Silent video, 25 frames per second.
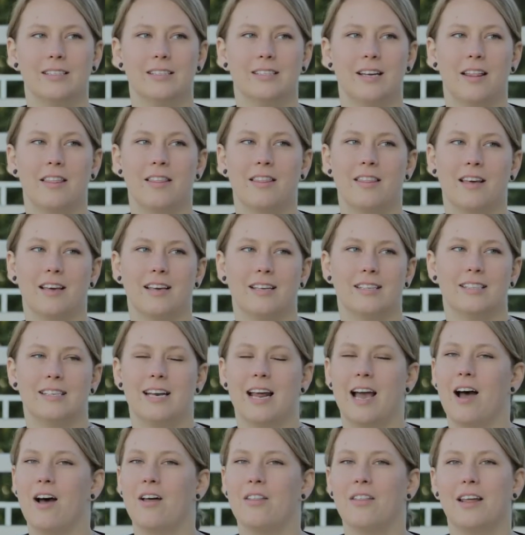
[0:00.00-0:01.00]
done things
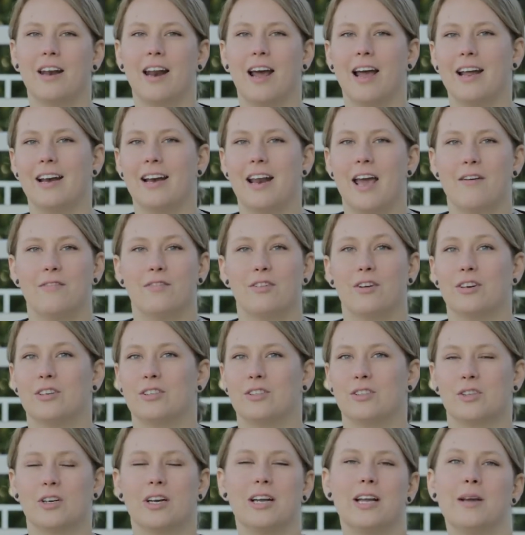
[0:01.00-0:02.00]
now that I never
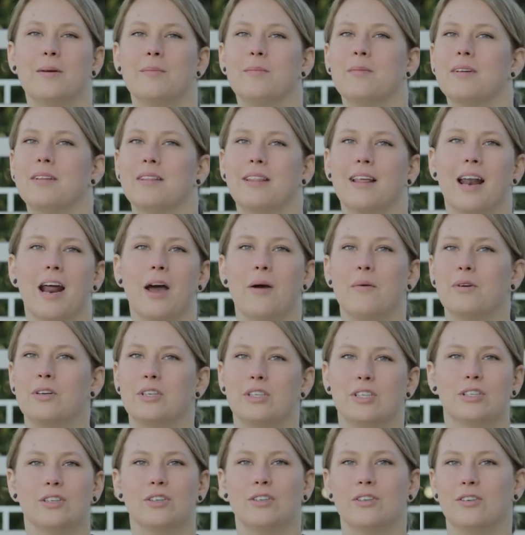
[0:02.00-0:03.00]
dreamed that I
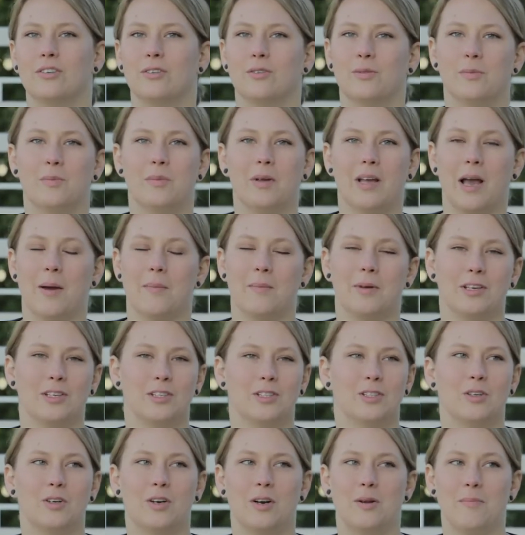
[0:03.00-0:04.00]
would do. Becoming
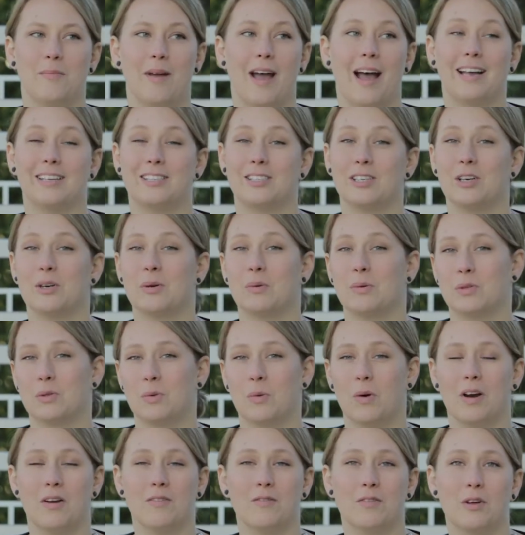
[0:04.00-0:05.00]
student ambassador
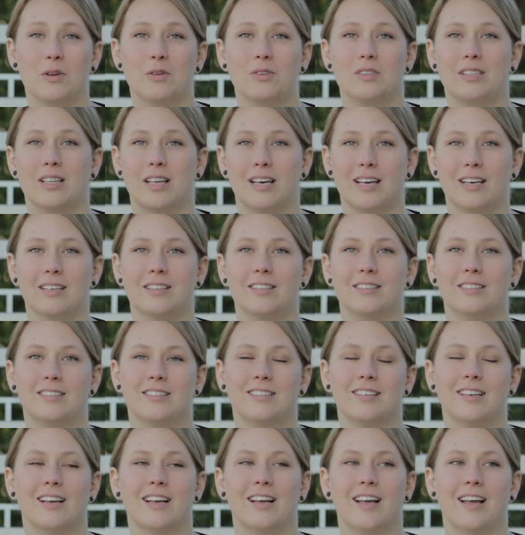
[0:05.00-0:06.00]
was one of those
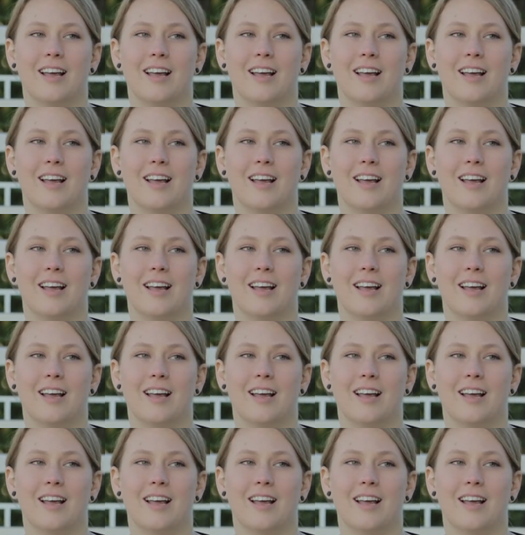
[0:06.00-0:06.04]
things.